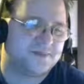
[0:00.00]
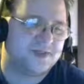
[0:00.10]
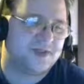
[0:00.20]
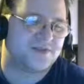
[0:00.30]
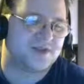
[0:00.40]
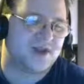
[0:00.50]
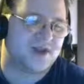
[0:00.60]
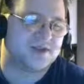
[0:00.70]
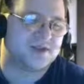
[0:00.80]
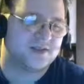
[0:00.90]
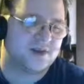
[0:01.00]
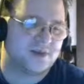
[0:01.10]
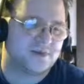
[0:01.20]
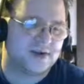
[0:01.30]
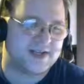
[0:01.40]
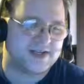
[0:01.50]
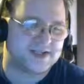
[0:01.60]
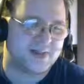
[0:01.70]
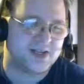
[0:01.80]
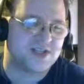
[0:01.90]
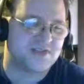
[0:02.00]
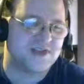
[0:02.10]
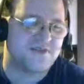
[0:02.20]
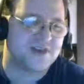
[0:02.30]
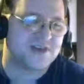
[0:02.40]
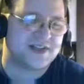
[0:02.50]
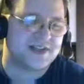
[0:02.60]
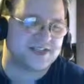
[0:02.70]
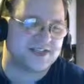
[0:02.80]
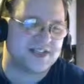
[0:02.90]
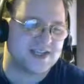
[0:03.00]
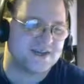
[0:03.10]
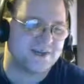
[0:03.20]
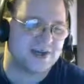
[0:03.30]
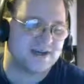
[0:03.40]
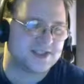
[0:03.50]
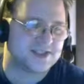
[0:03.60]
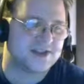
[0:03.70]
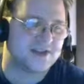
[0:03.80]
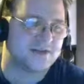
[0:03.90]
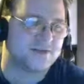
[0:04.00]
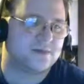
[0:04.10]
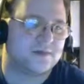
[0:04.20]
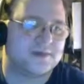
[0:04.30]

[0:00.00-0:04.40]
Enough talk already, especially if you have nothing nice to say. Come on, let's go.